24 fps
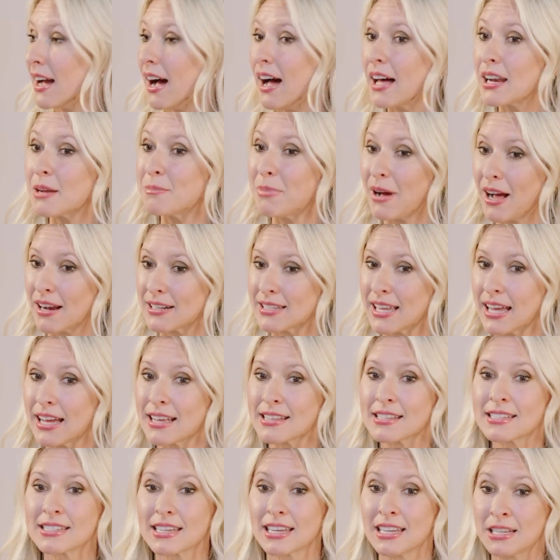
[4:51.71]
on a
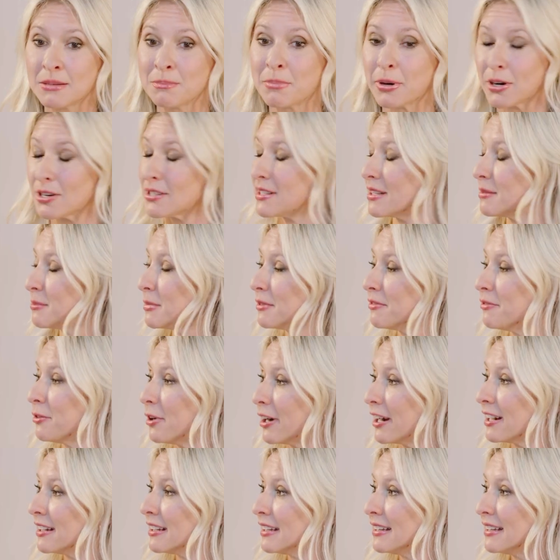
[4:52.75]
podcast in person
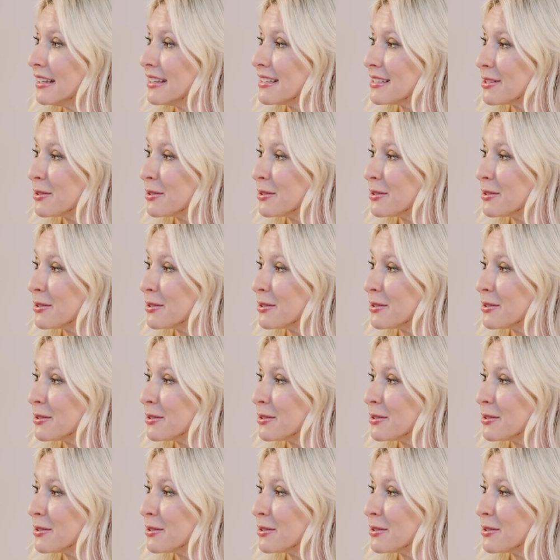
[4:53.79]
before. So